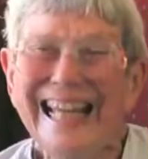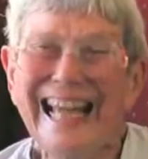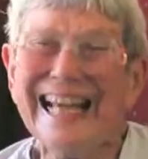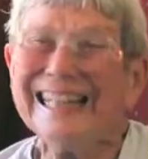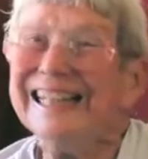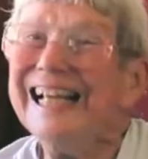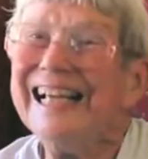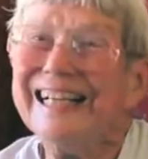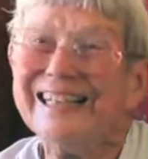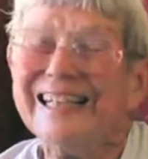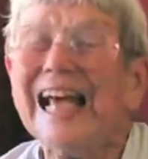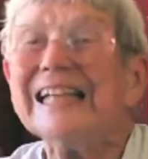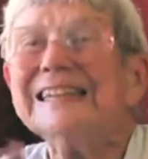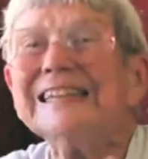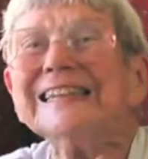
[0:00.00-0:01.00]
and
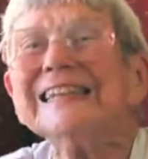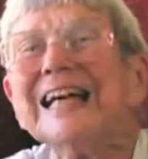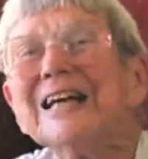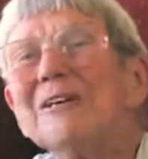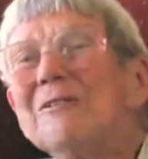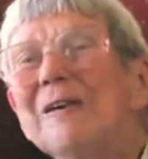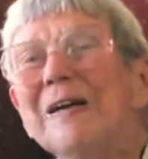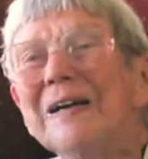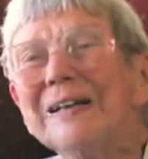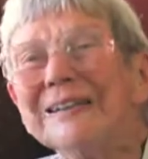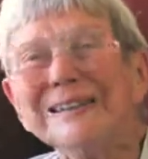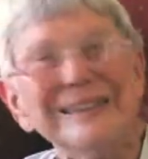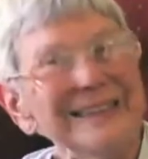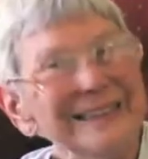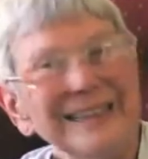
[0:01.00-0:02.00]
that's, uh,
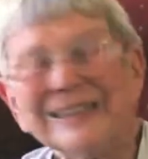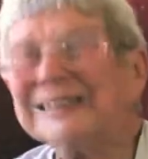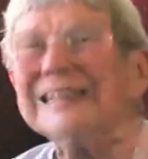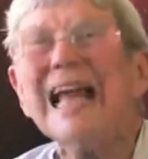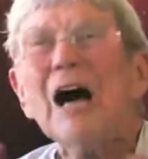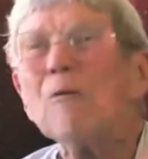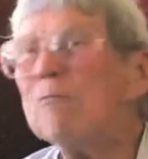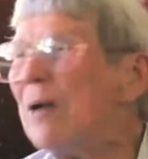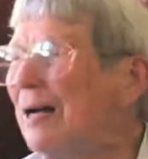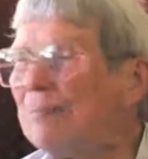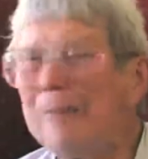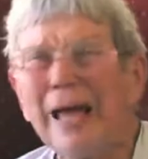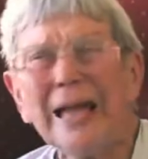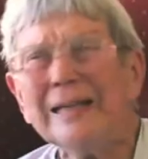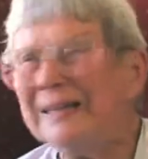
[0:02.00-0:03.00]
there's not one
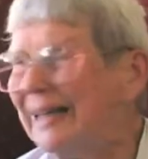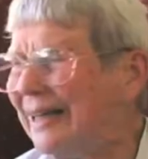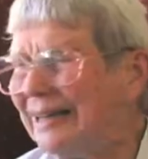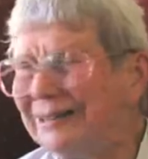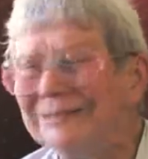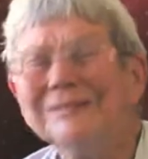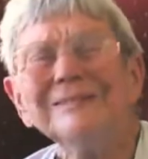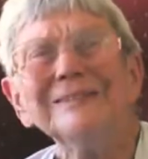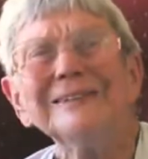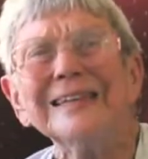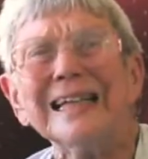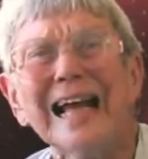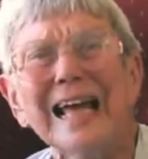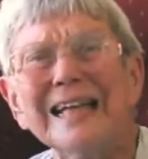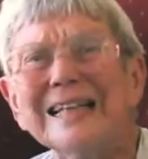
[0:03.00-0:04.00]
bad thing
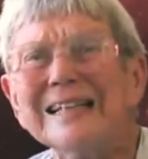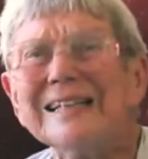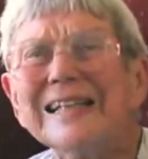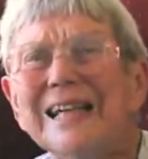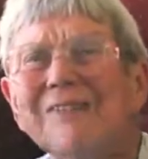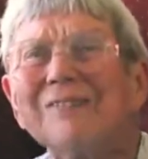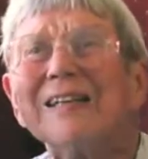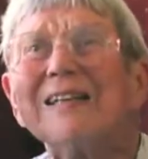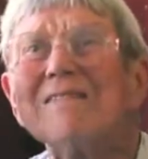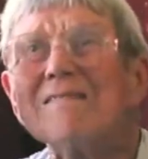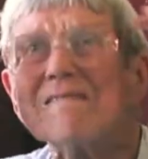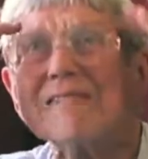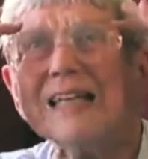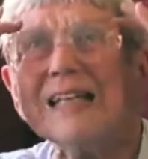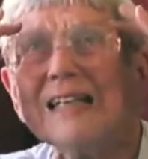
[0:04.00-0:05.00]
that I can even
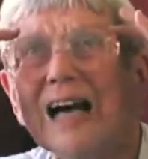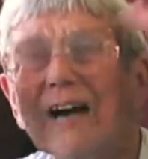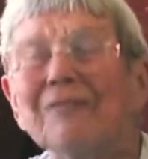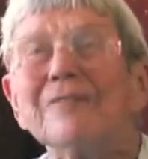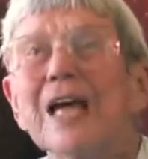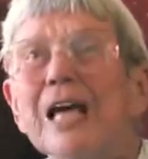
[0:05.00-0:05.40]
think of.